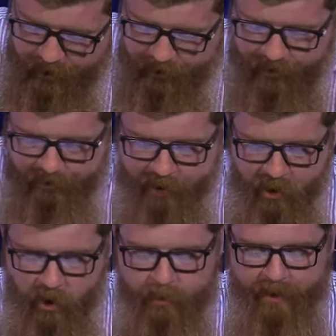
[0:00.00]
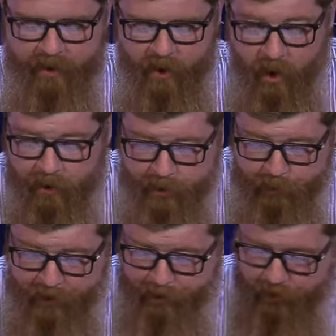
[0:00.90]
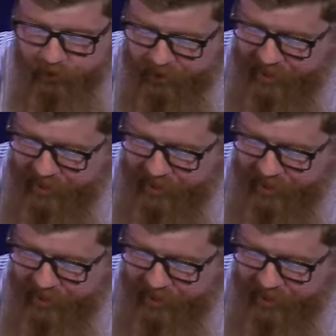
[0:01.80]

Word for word: Then Pharaoh commanded all his people,